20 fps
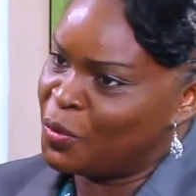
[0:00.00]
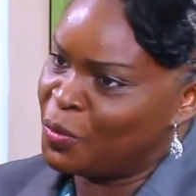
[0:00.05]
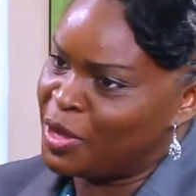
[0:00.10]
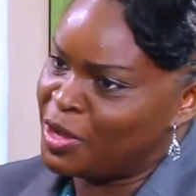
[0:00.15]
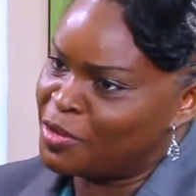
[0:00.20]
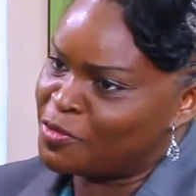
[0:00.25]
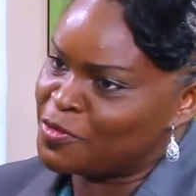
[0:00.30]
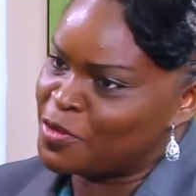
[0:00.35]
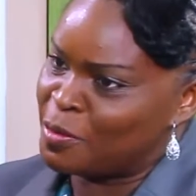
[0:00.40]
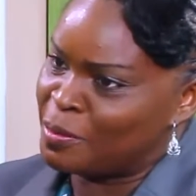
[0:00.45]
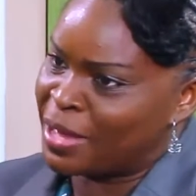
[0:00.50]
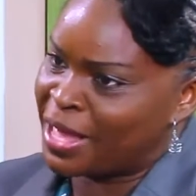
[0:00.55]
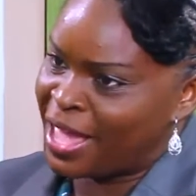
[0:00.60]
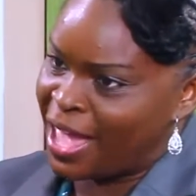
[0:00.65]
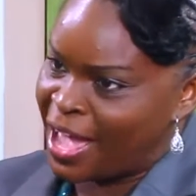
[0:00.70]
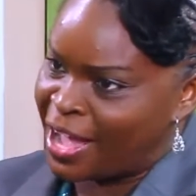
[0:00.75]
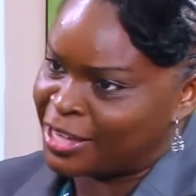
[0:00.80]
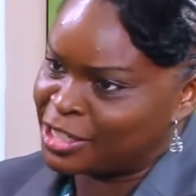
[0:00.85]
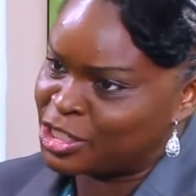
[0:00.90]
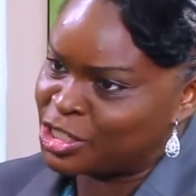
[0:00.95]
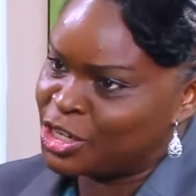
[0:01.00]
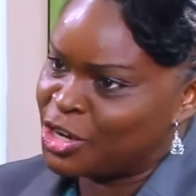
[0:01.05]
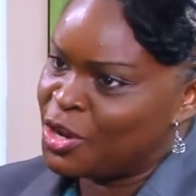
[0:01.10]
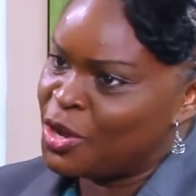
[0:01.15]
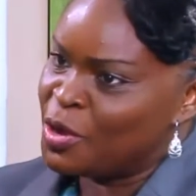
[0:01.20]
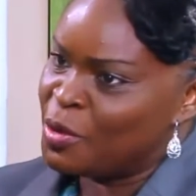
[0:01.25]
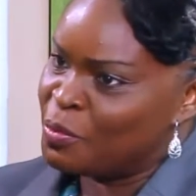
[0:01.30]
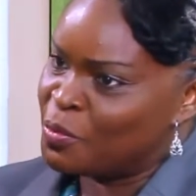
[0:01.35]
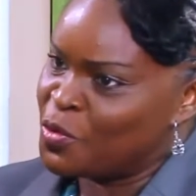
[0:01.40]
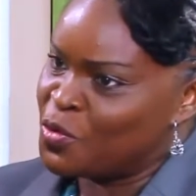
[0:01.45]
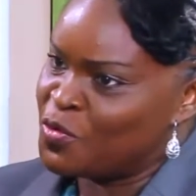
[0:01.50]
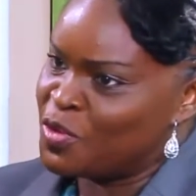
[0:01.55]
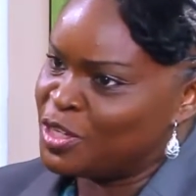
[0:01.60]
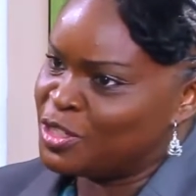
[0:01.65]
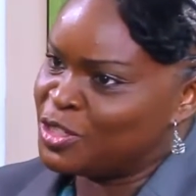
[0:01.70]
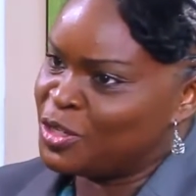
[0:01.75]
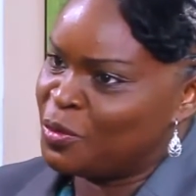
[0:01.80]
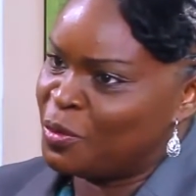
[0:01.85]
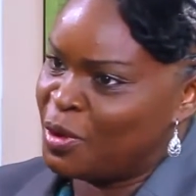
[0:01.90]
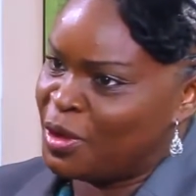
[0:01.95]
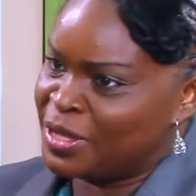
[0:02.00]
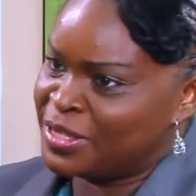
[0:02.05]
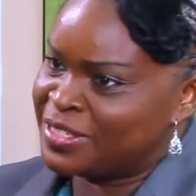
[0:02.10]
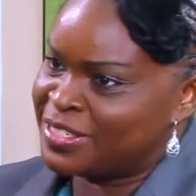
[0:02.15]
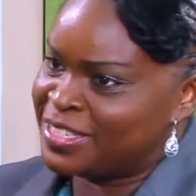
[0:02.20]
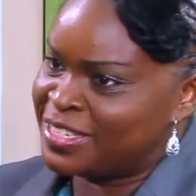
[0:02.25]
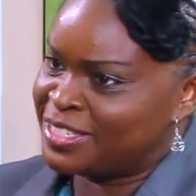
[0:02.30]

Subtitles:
away from cash, moving towards